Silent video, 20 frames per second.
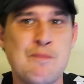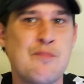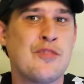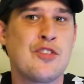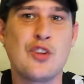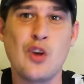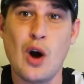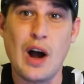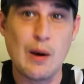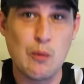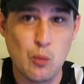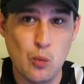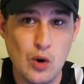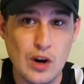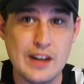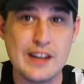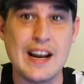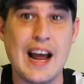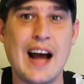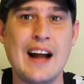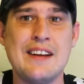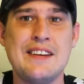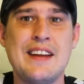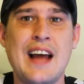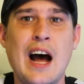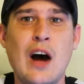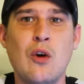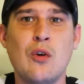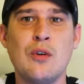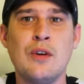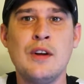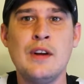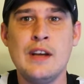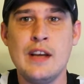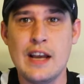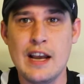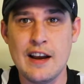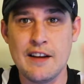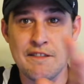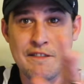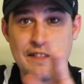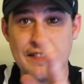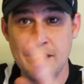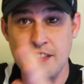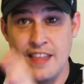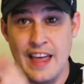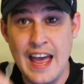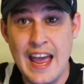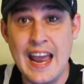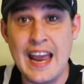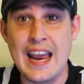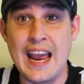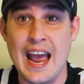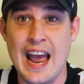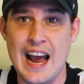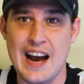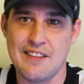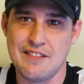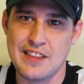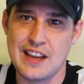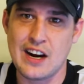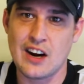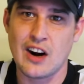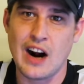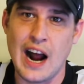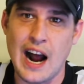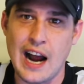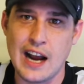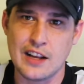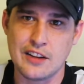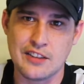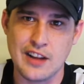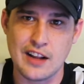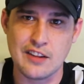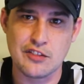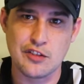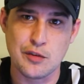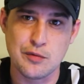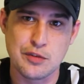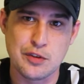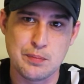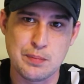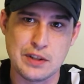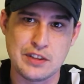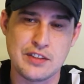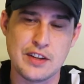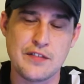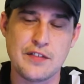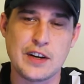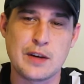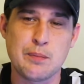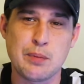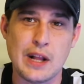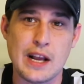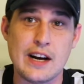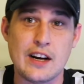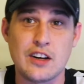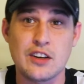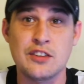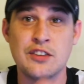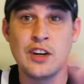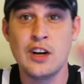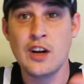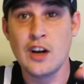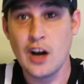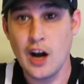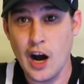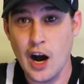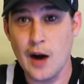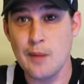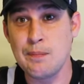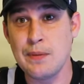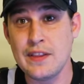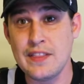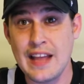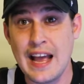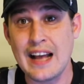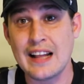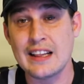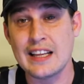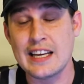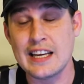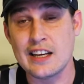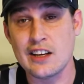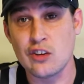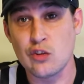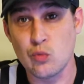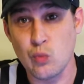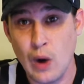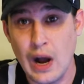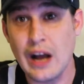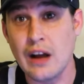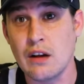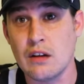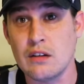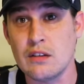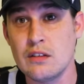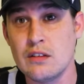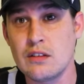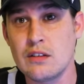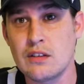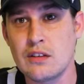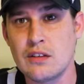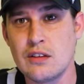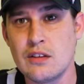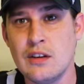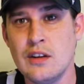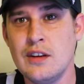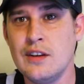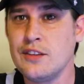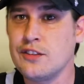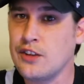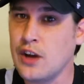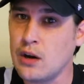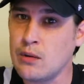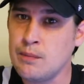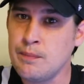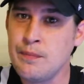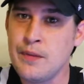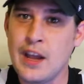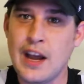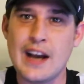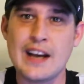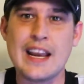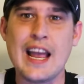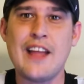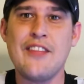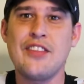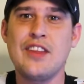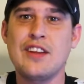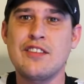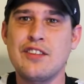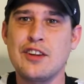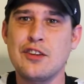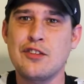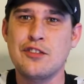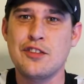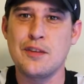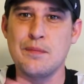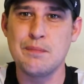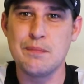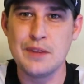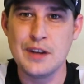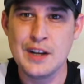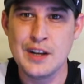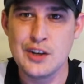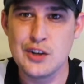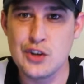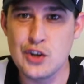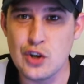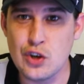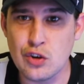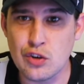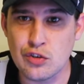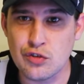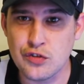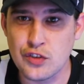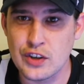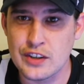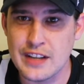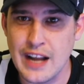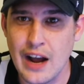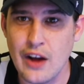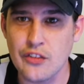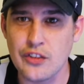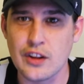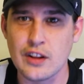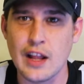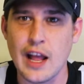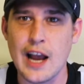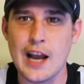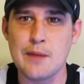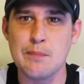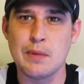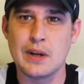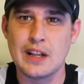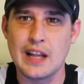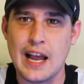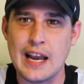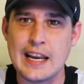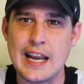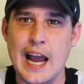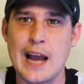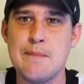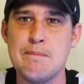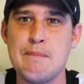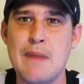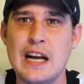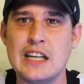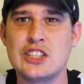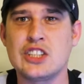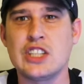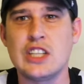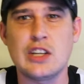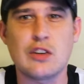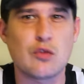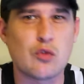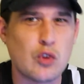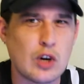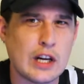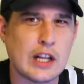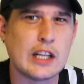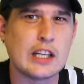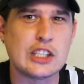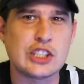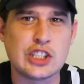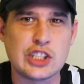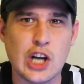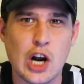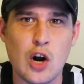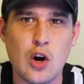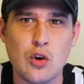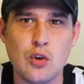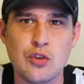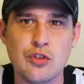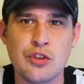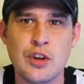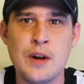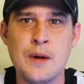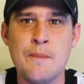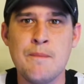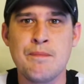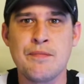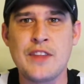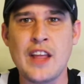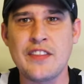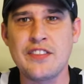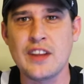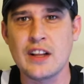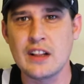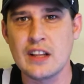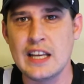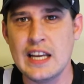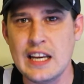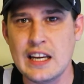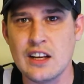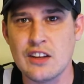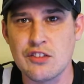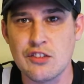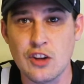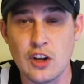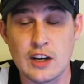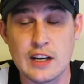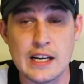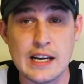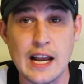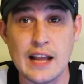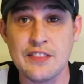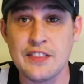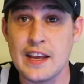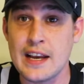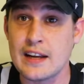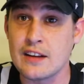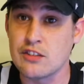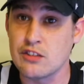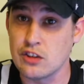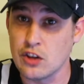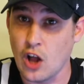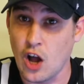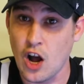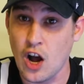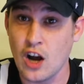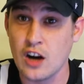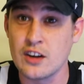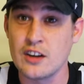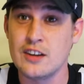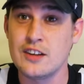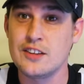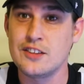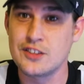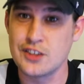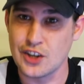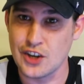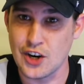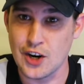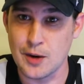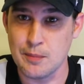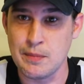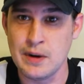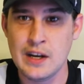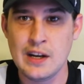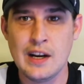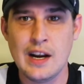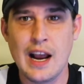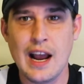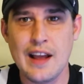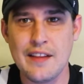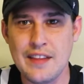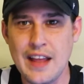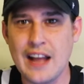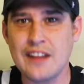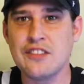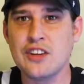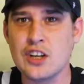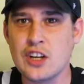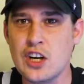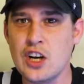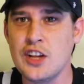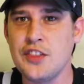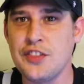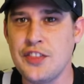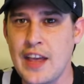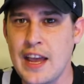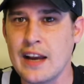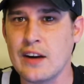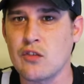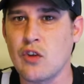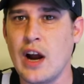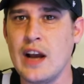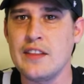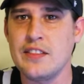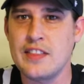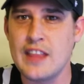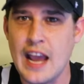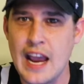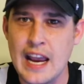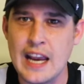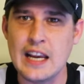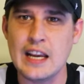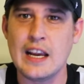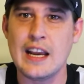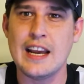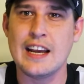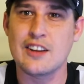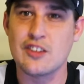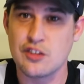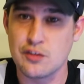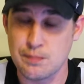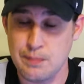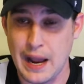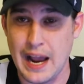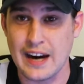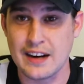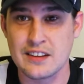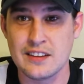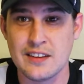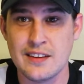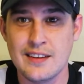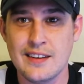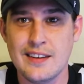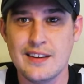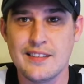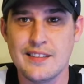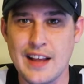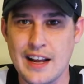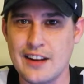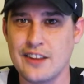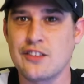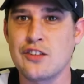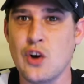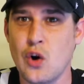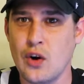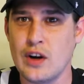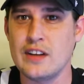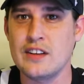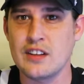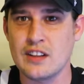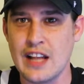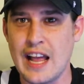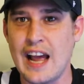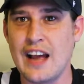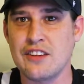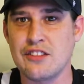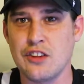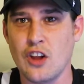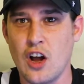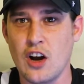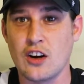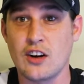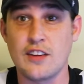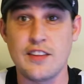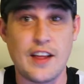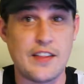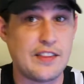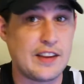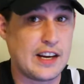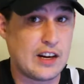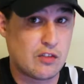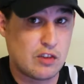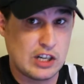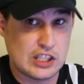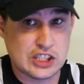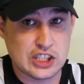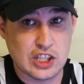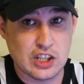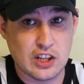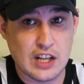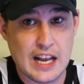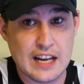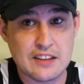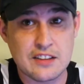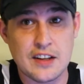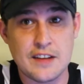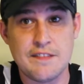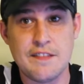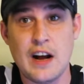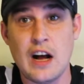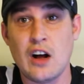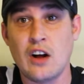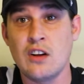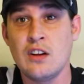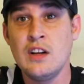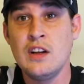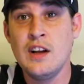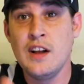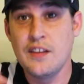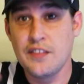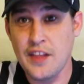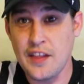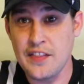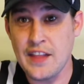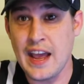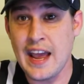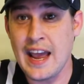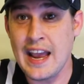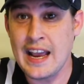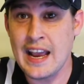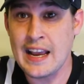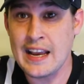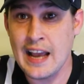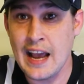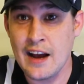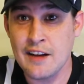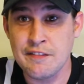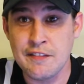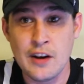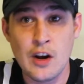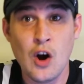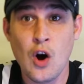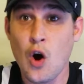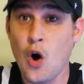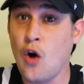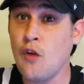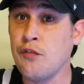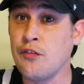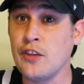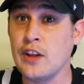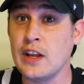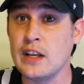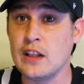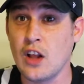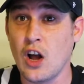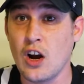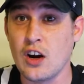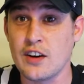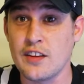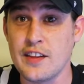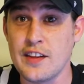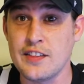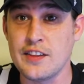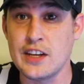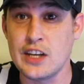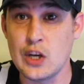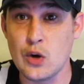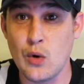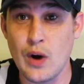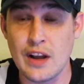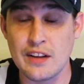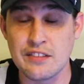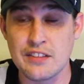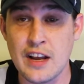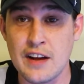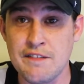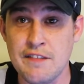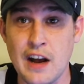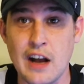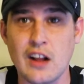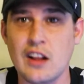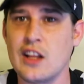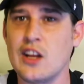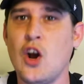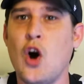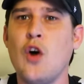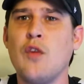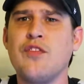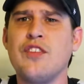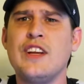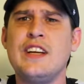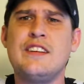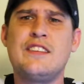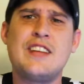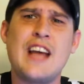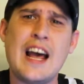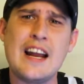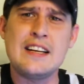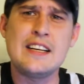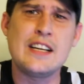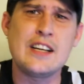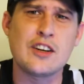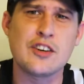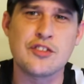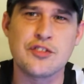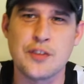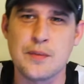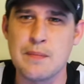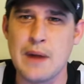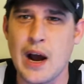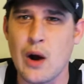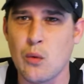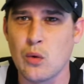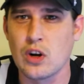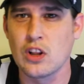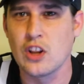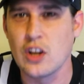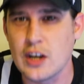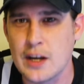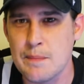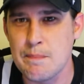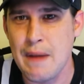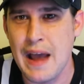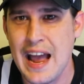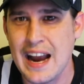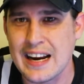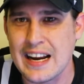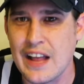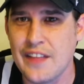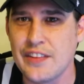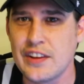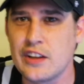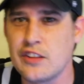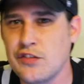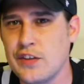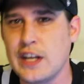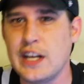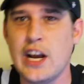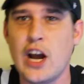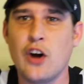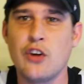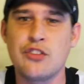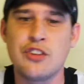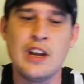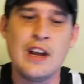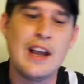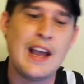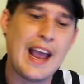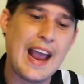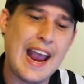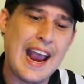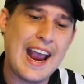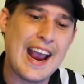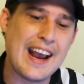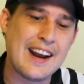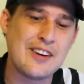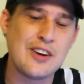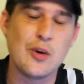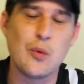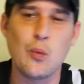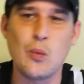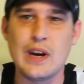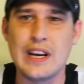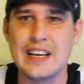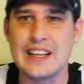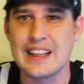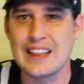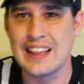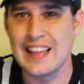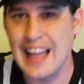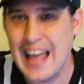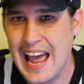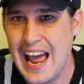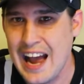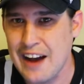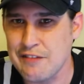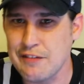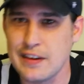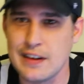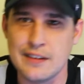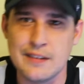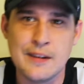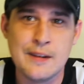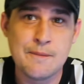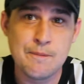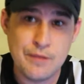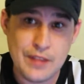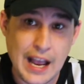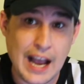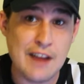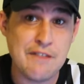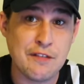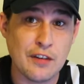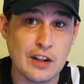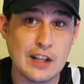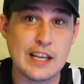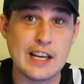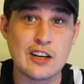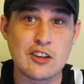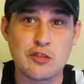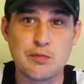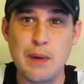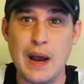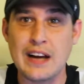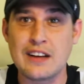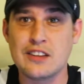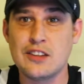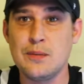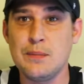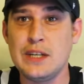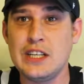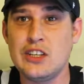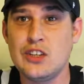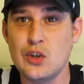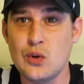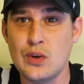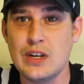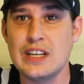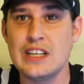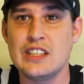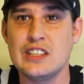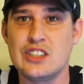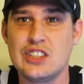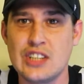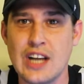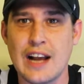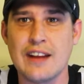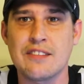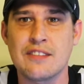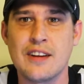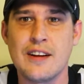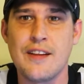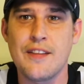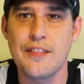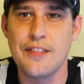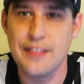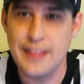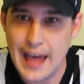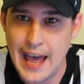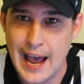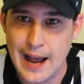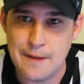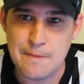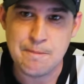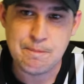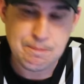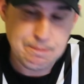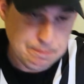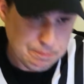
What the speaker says: So I would not doubt if they have their eyes on some specific players up in that league as well. So again, this is some news for down the line, but like I mentioned, it really shows that the league is looking at things long term. And that's a good thing, right? They expect that it's going to last longer than the original XFL, than the AAF, hopefully longer than the USFL, and hopefully 10 years from now, we're looking back on these videos and we laugh. And I fully expect to be doing just that.